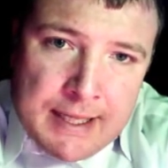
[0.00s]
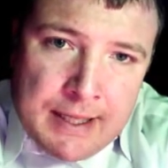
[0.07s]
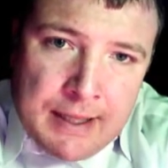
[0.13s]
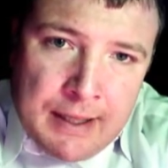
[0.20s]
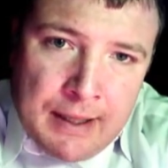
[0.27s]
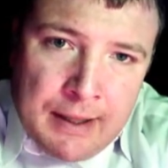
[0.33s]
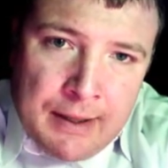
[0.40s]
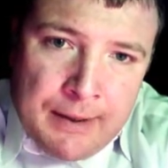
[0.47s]

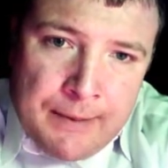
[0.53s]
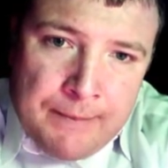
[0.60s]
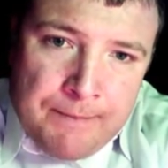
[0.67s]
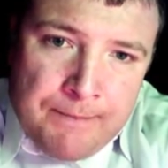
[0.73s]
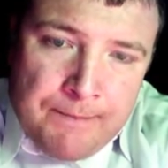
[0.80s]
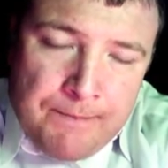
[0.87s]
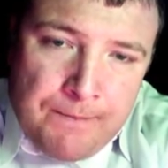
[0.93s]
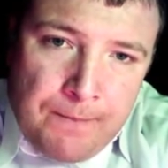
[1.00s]
Um,
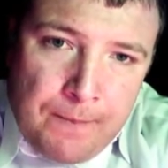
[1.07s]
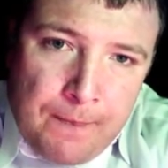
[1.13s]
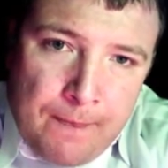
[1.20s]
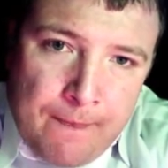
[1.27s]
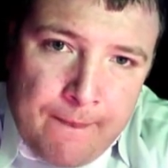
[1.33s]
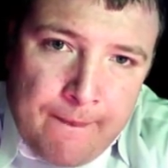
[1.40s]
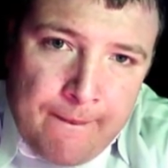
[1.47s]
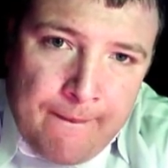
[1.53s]

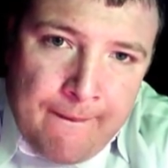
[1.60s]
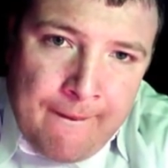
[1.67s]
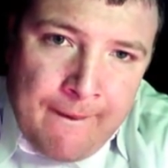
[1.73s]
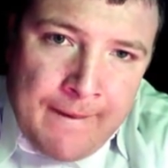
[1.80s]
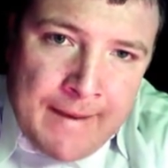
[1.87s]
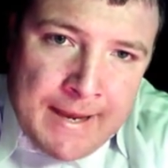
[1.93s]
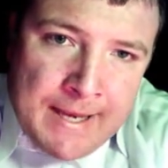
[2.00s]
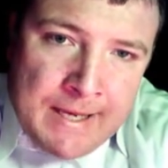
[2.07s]

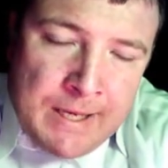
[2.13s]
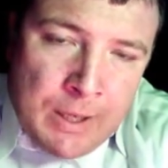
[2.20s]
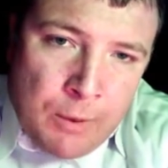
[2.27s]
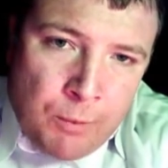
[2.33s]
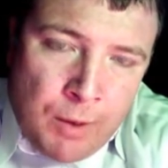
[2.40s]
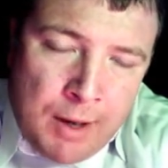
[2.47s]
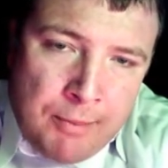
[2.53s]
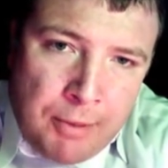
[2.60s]
and
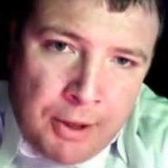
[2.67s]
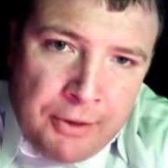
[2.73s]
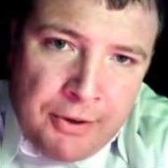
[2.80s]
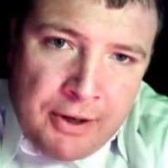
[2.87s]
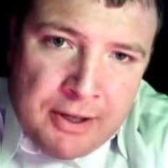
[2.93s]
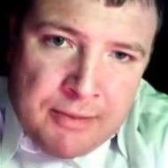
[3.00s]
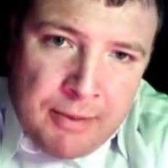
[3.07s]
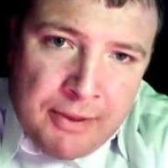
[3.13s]
Ron Paul
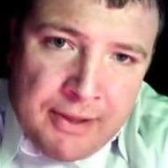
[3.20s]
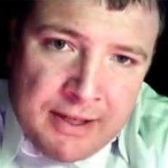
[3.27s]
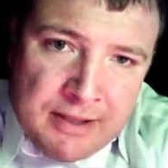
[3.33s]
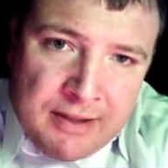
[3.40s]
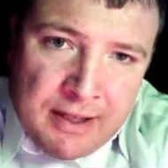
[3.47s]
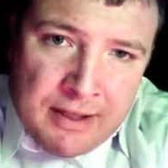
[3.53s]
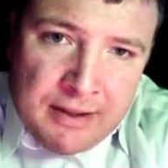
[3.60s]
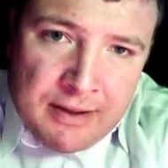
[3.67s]
talks about things
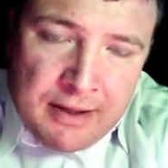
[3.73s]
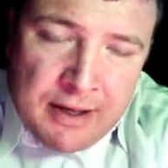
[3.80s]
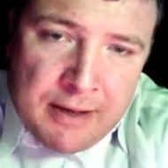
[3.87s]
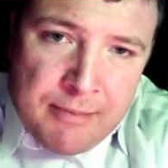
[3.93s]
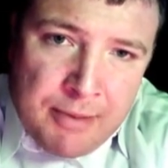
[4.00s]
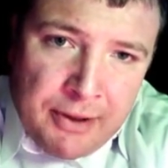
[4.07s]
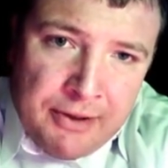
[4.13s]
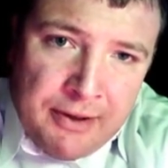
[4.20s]
like the
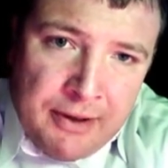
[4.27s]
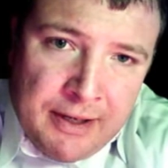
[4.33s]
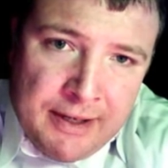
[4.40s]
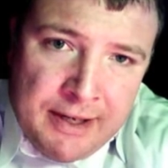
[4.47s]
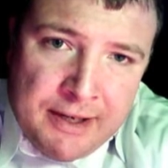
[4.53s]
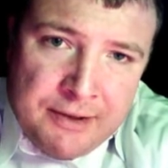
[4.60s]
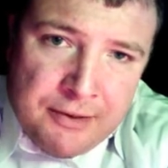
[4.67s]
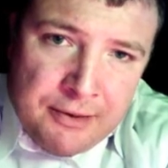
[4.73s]

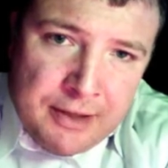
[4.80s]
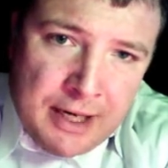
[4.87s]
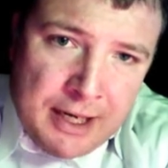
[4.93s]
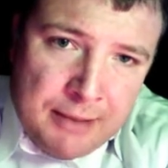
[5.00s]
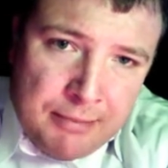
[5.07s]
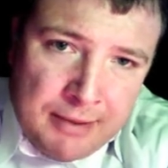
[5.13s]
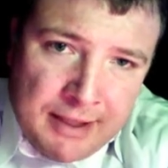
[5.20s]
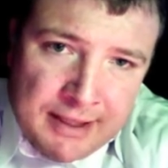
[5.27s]
military-industrial
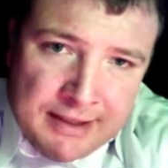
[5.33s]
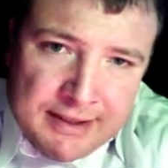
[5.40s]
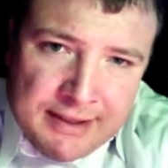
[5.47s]
complex,